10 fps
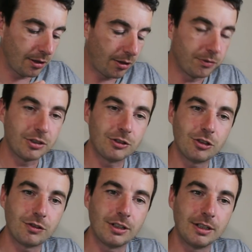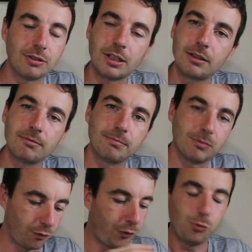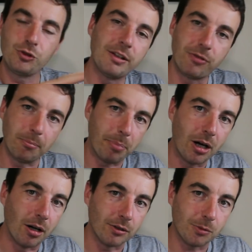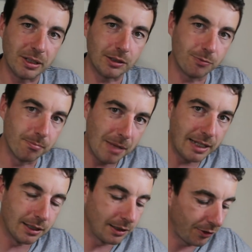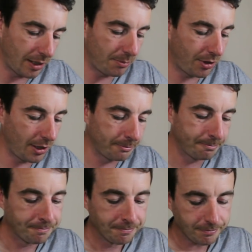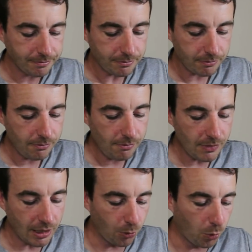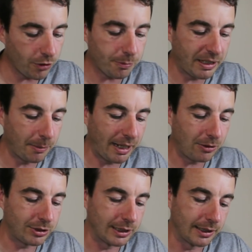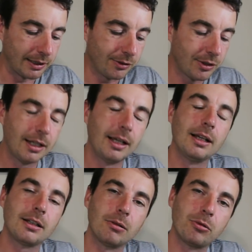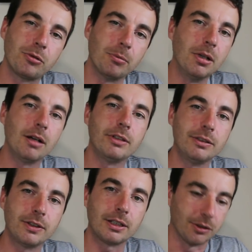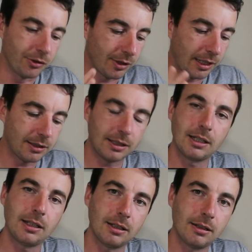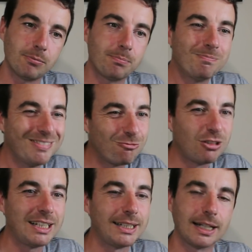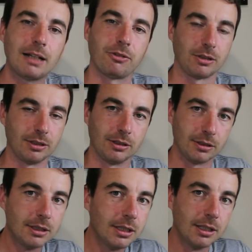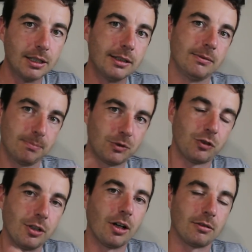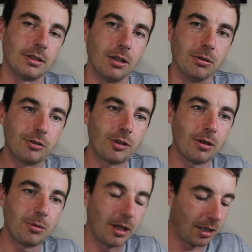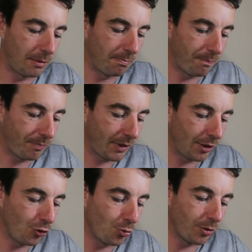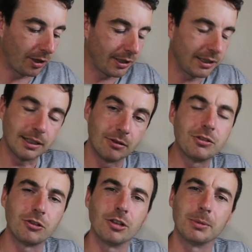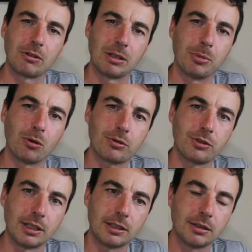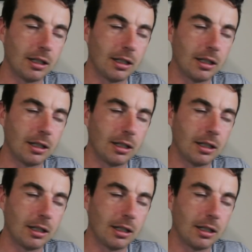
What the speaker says: obviously it's just a few different parts, but it's mainly the same thing. The worst bit about it is, it comes with some lovely figures, and they're really an African scenario. So I think there is a German grade boxing